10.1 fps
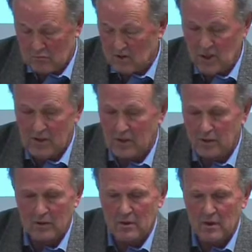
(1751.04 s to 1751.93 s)
city
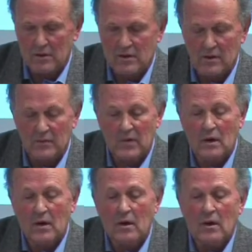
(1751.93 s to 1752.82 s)
economies.
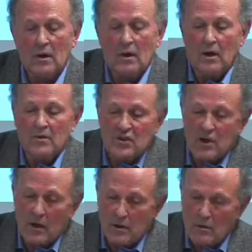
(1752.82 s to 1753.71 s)
And
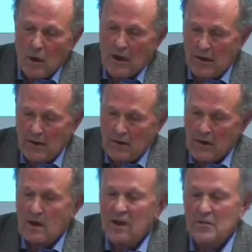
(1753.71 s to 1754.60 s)
so
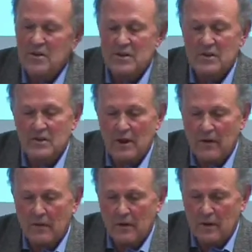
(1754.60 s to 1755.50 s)
the argument is
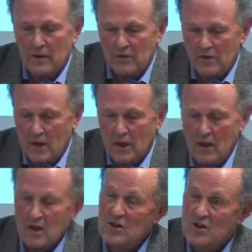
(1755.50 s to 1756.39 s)
then that
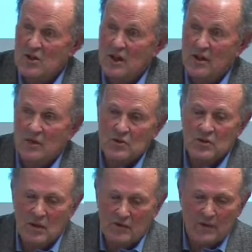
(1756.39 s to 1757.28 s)
larger
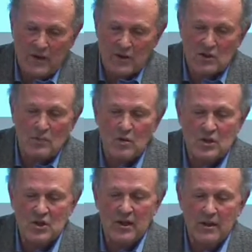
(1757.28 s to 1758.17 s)
scales affect smaller
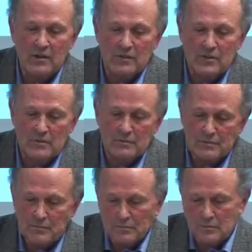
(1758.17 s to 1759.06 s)
scales,
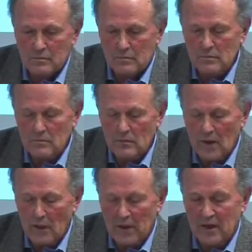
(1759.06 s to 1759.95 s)

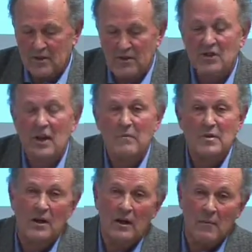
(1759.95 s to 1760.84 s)
but at the same
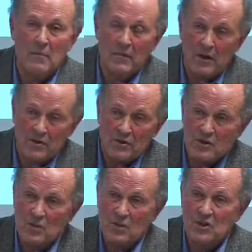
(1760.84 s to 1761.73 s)
time those
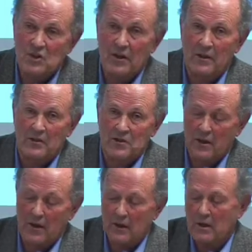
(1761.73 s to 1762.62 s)
smaller scales
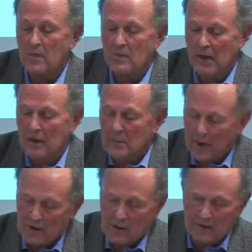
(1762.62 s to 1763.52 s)
can impact
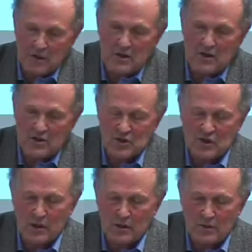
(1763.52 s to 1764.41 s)
back on the larger
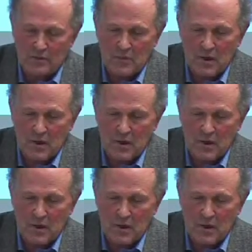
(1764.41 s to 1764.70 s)
scale.